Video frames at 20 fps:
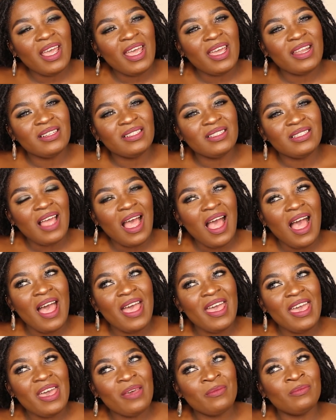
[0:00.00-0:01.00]
And
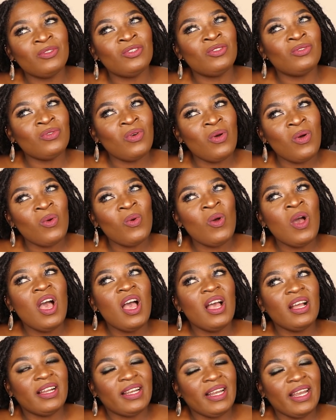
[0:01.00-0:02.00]
I am so
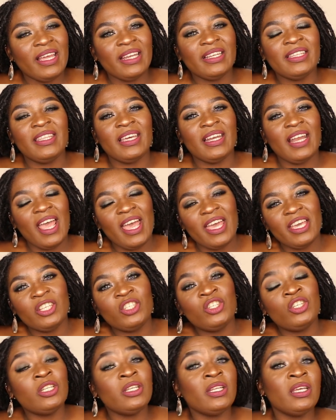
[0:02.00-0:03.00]
glad that I
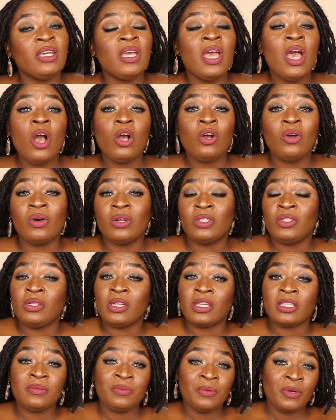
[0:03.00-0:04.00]
actually got to
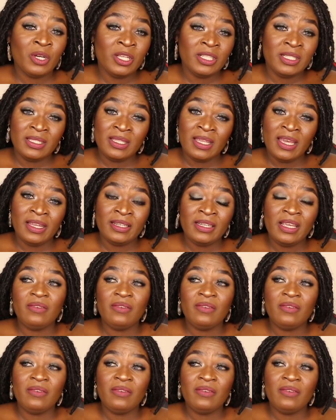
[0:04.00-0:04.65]
experience that.